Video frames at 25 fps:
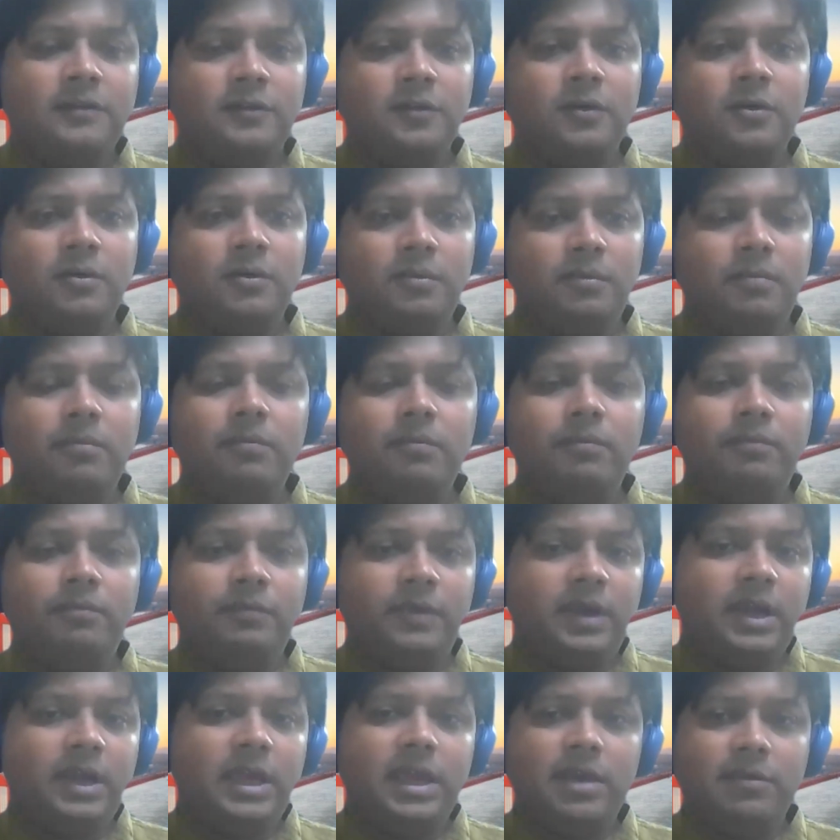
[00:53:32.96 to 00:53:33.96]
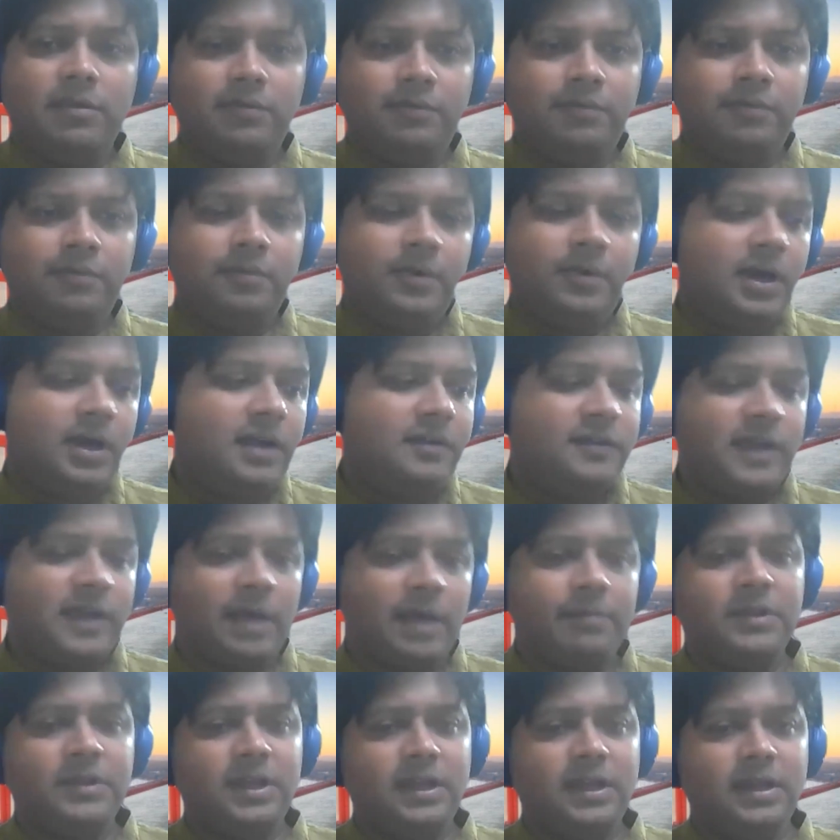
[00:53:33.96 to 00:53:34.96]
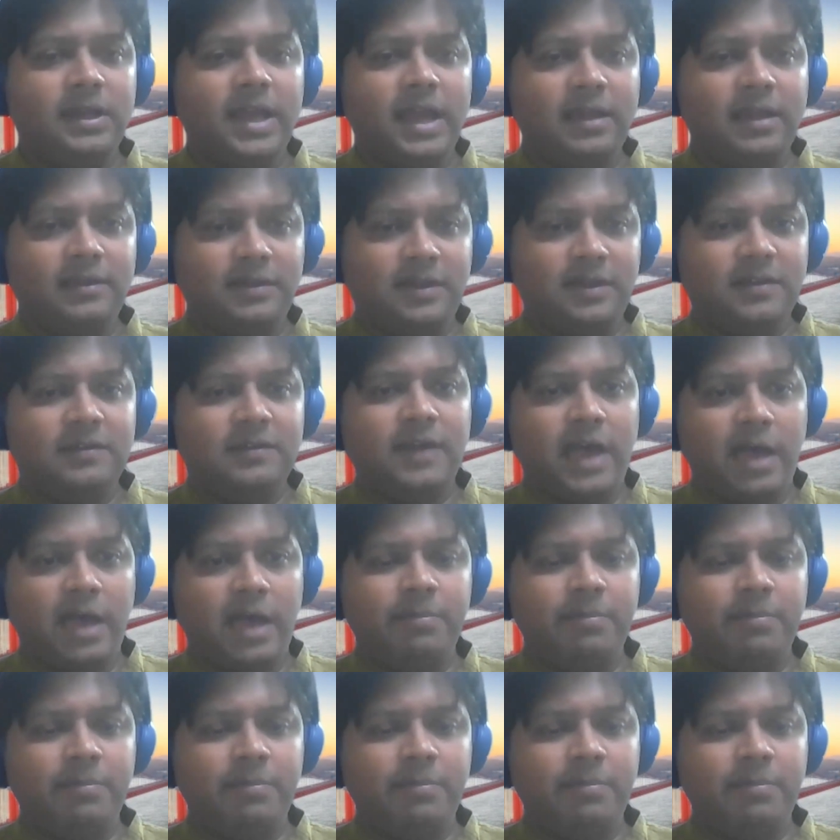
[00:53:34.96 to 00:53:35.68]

so if something like this